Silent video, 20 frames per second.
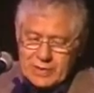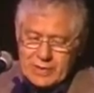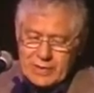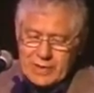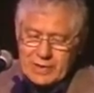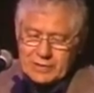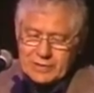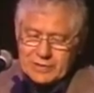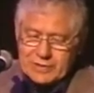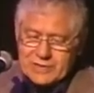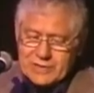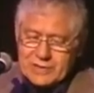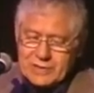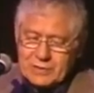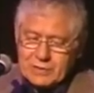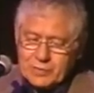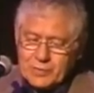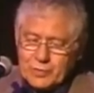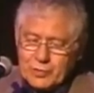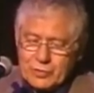and is
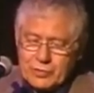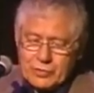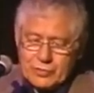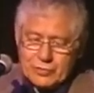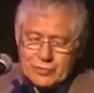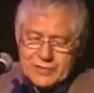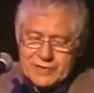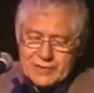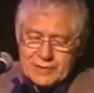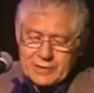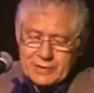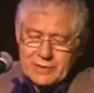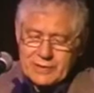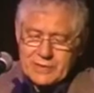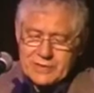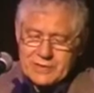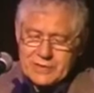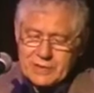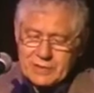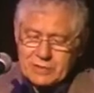still producing
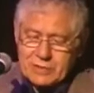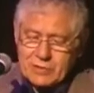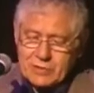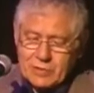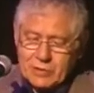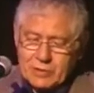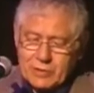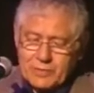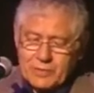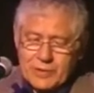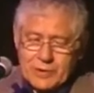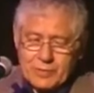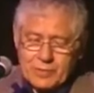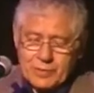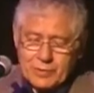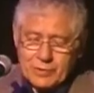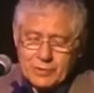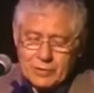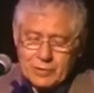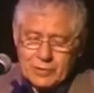decent young
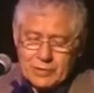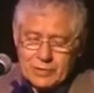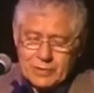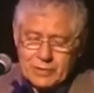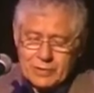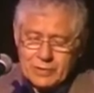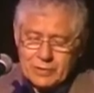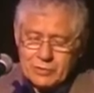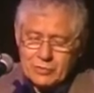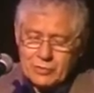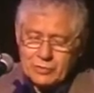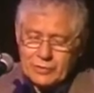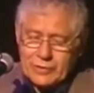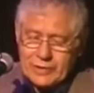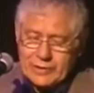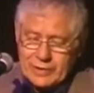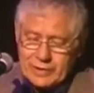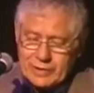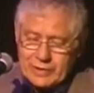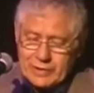people
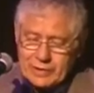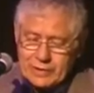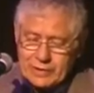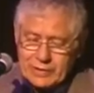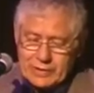today,